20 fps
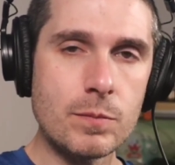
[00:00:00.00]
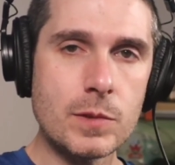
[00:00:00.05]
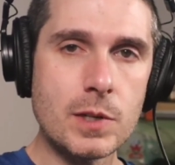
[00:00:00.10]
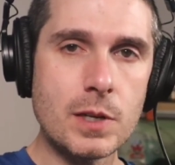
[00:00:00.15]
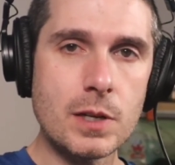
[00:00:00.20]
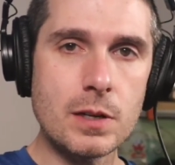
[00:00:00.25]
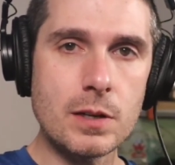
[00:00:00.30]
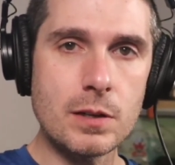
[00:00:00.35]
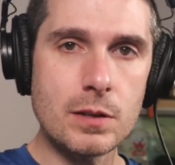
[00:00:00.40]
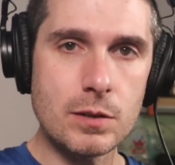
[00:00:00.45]

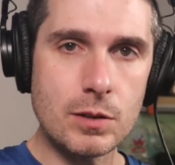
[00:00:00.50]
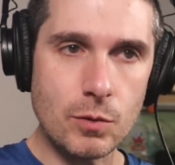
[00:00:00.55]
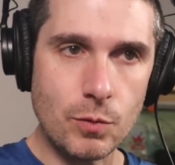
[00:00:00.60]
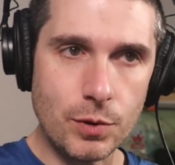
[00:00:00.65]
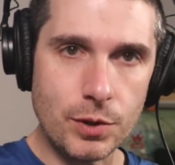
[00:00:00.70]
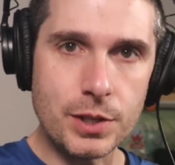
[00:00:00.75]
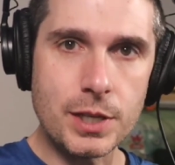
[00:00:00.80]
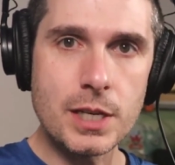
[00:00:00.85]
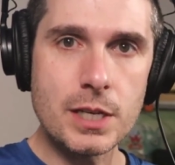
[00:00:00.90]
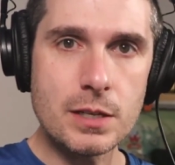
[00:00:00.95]

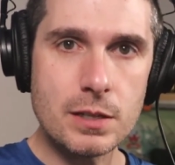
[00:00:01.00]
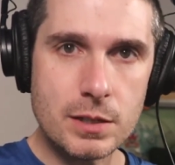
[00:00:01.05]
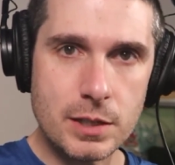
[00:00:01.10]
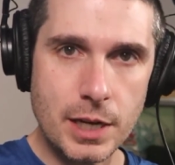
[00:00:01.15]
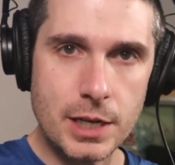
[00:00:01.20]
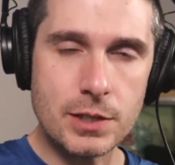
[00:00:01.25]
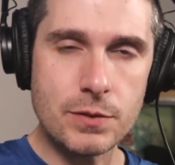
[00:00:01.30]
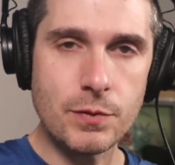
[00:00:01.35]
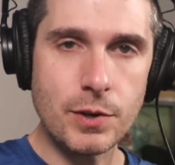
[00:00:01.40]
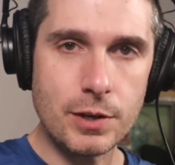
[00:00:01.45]
release
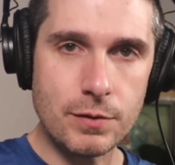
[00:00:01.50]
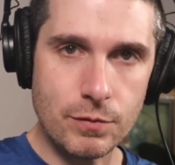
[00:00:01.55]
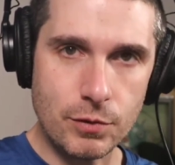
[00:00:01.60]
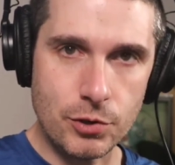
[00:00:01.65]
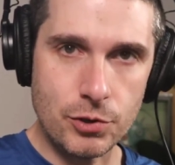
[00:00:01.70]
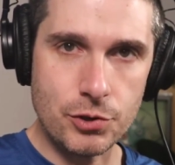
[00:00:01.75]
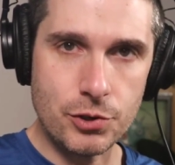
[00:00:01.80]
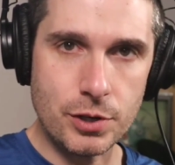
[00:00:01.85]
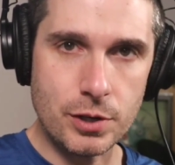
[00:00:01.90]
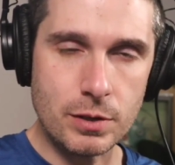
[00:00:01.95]
TestFlight
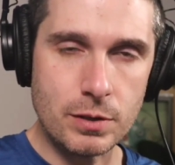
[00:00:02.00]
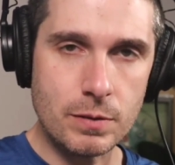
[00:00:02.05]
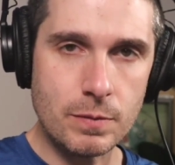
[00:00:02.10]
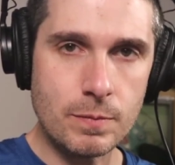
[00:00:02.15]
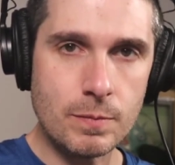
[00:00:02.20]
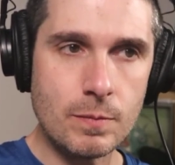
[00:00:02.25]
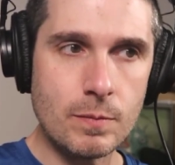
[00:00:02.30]
version,